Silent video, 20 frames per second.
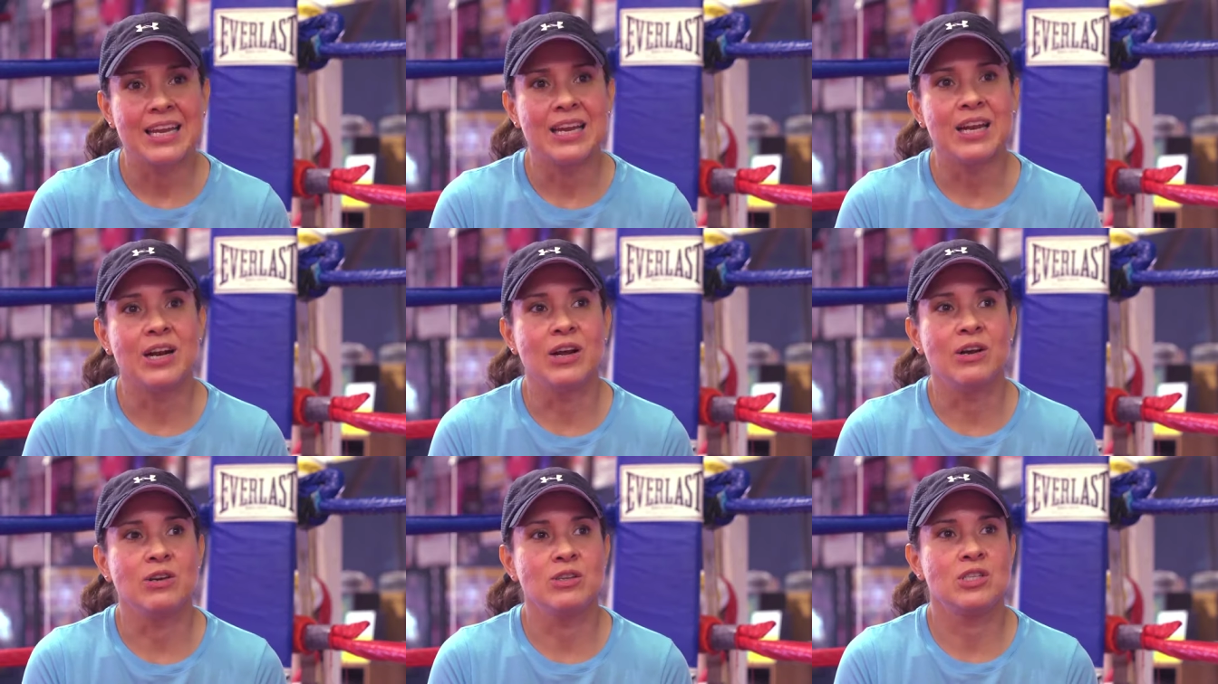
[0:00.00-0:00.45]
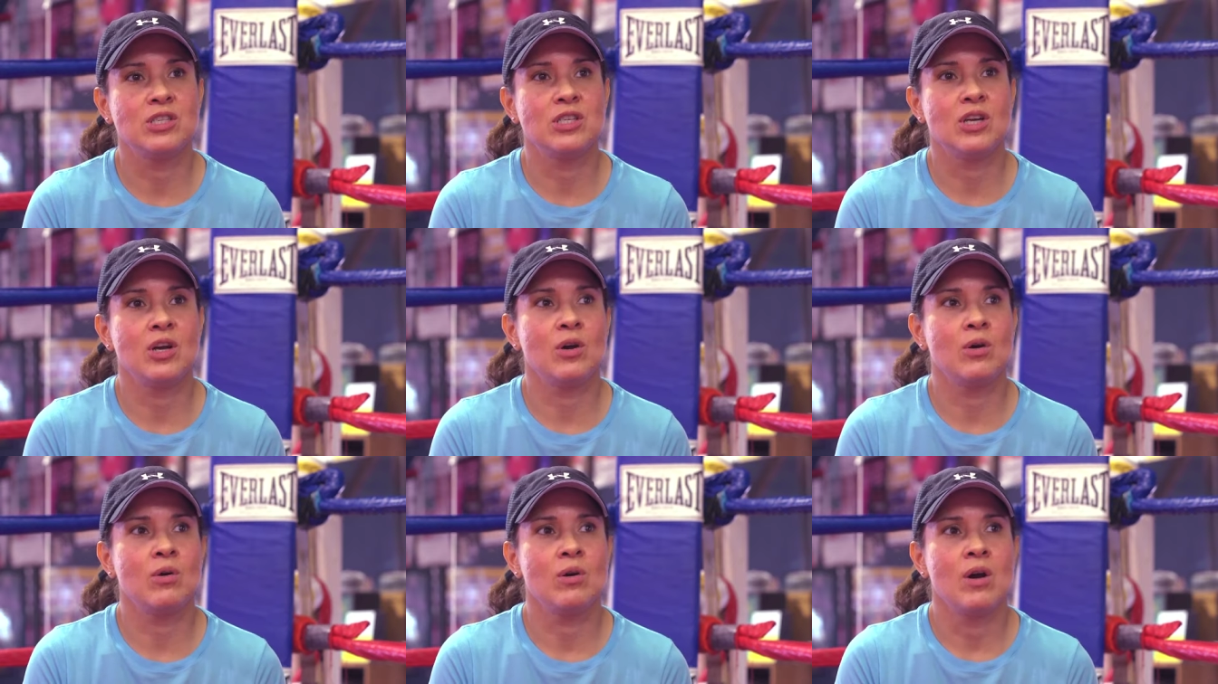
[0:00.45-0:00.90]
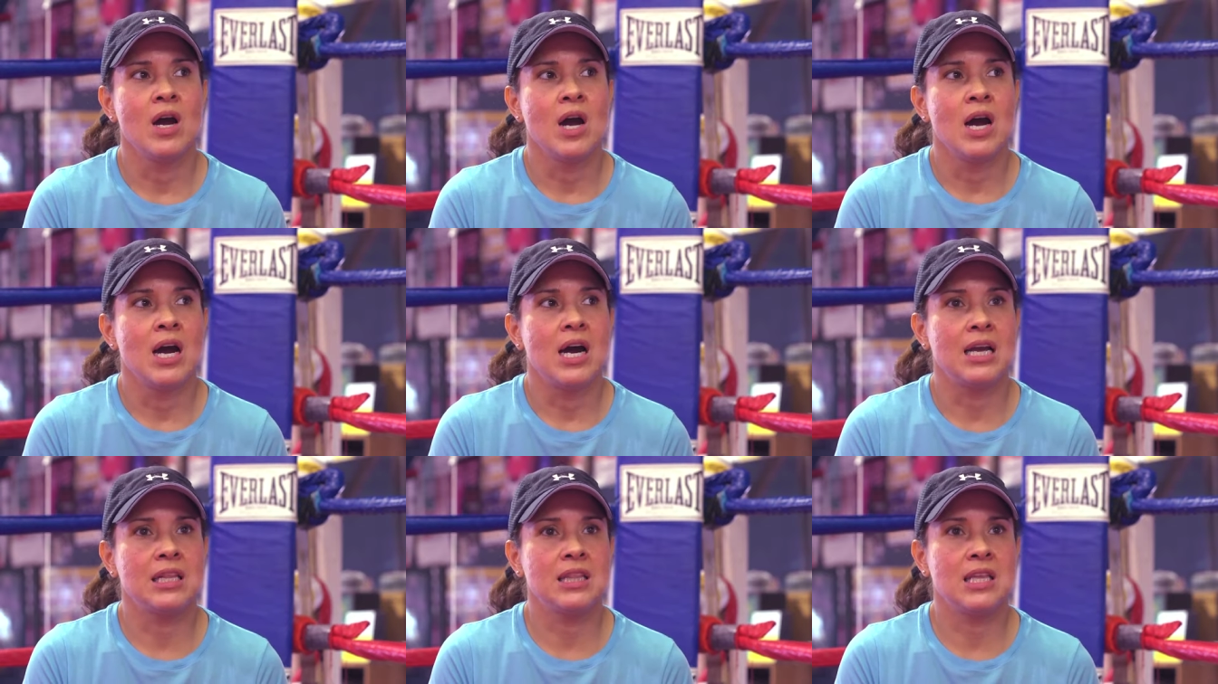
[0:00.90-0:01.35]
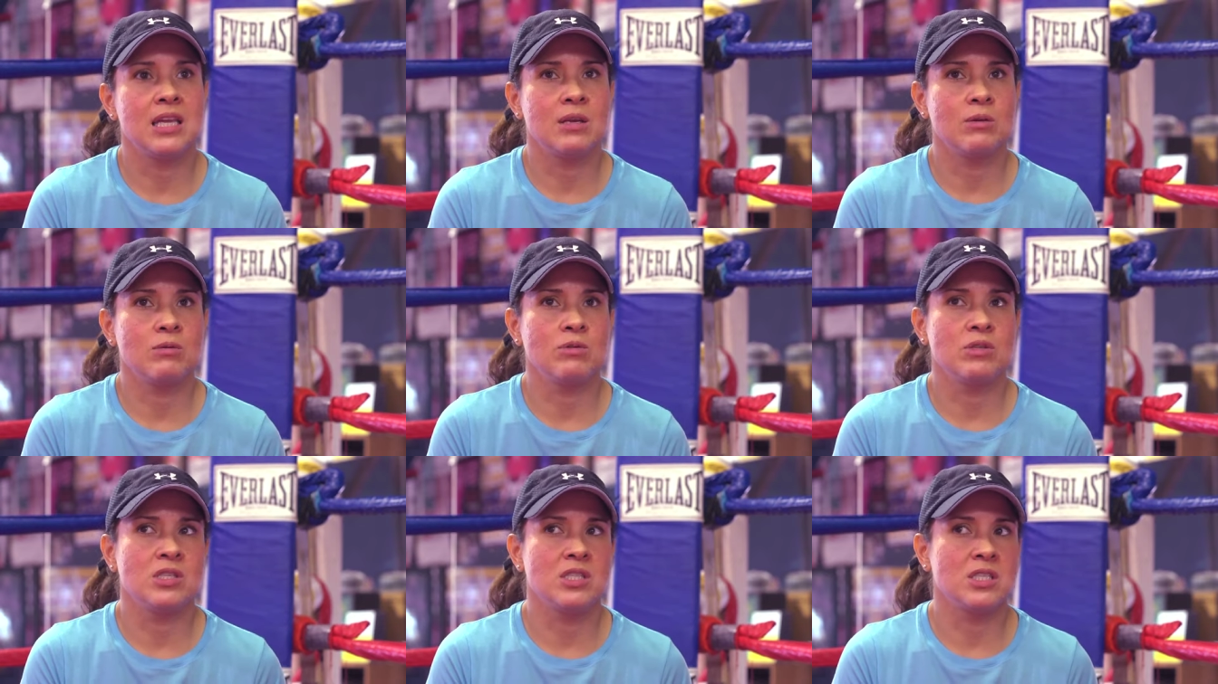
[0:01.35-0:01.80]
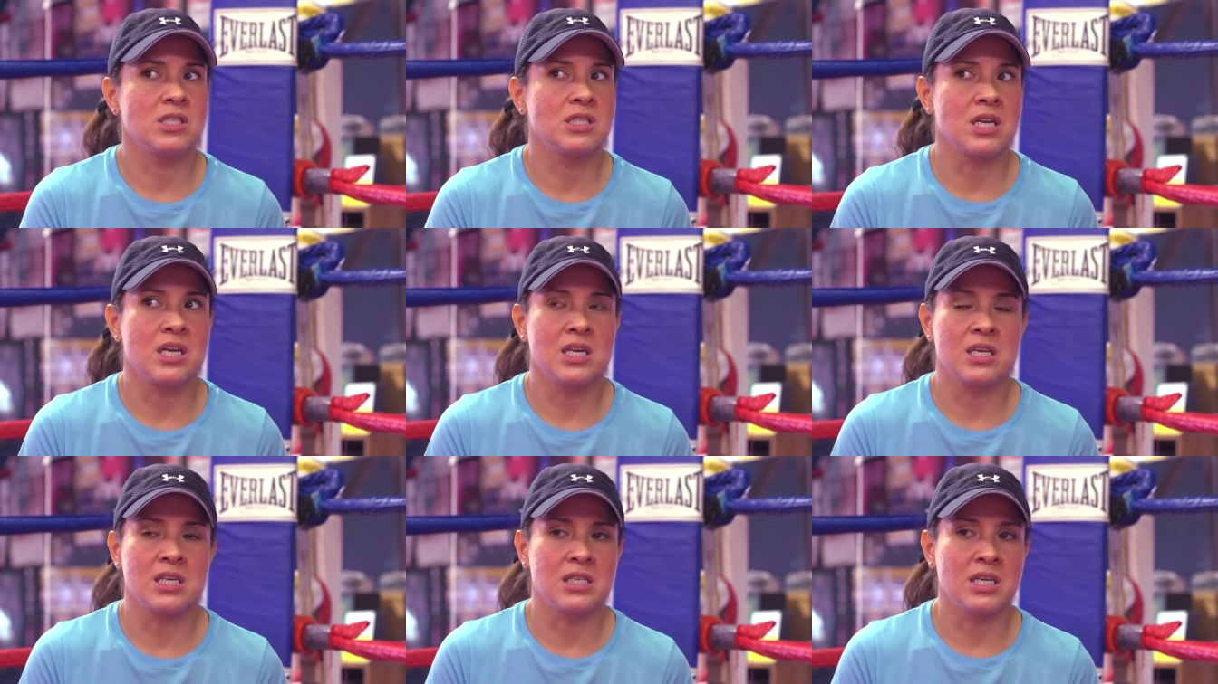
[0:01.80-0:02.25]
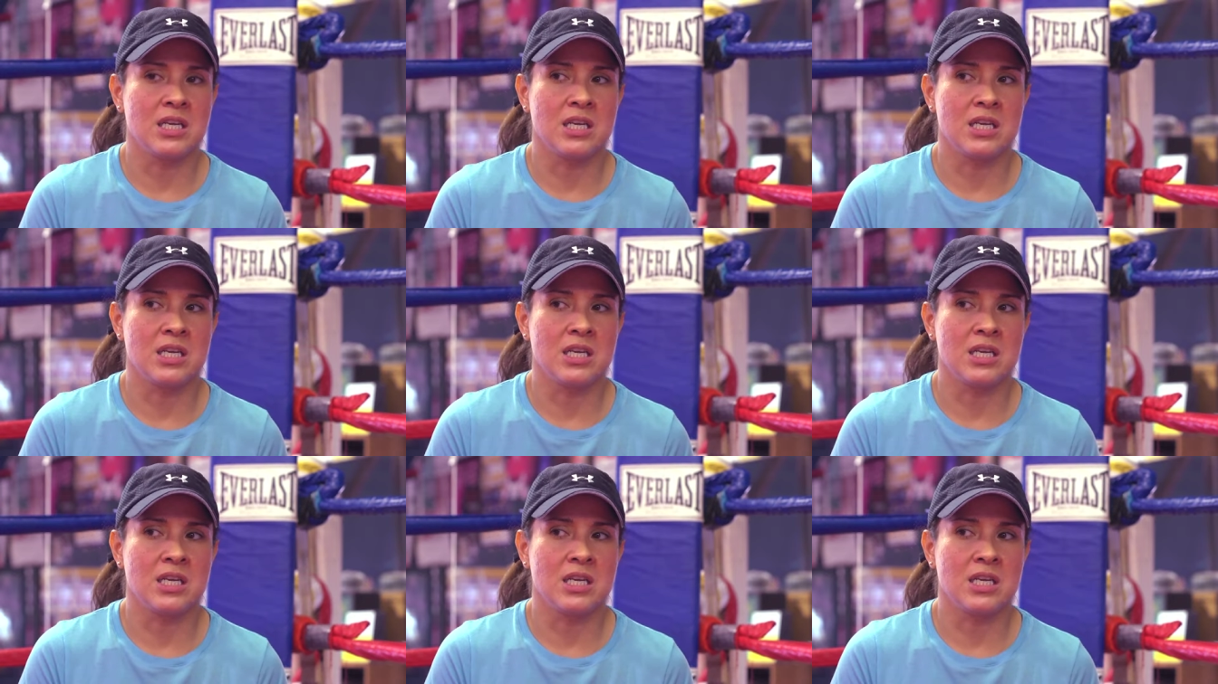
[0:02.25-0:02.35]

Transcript: You know, so I think it was just kind of